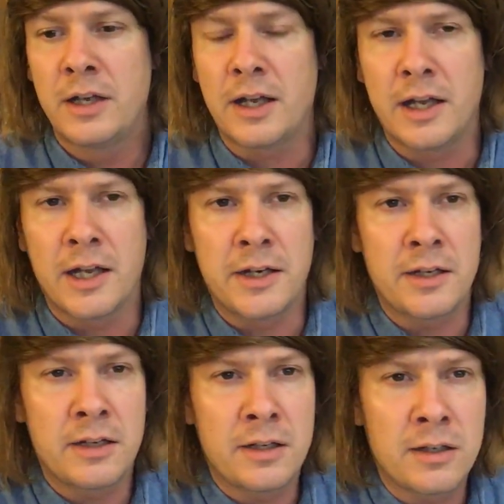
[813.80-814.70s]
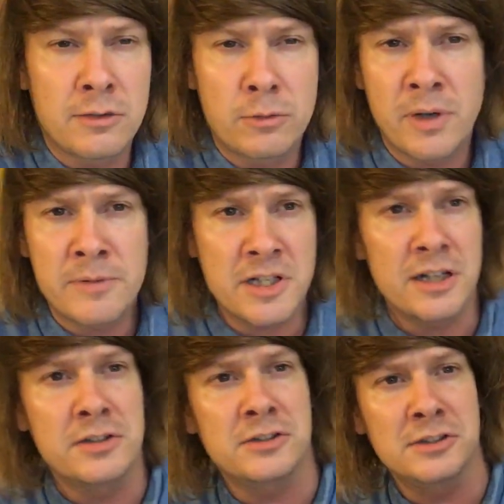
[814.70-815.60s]
and all made me
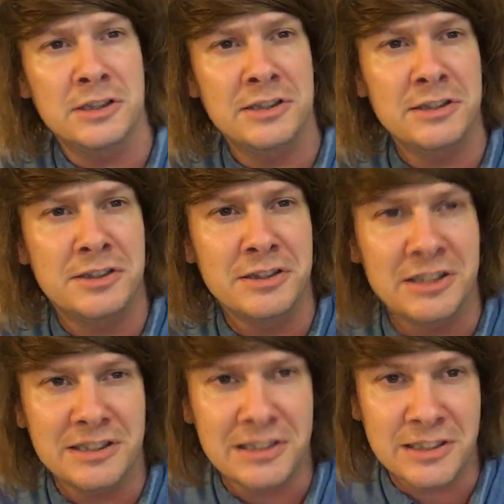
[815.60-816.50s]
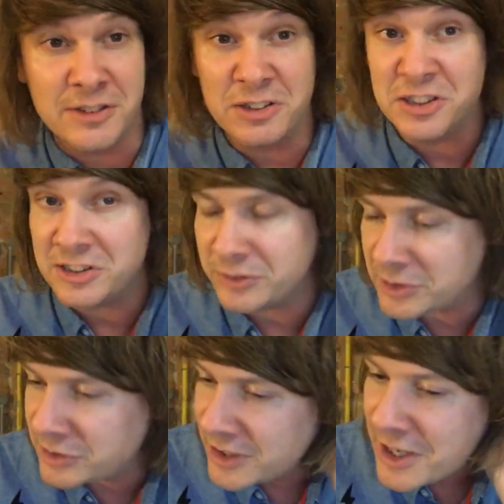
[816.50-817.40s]
jealous because I didn't conduct any of those interviews.